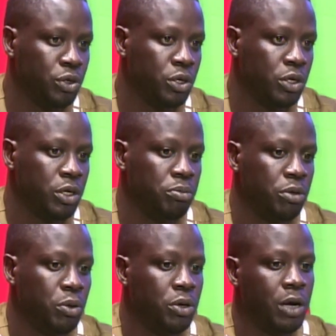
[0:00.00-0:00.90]

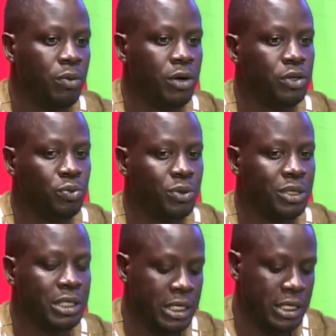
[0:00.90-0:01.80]
But what I want to
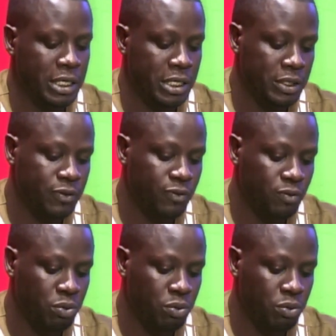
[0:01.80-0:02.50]
say is,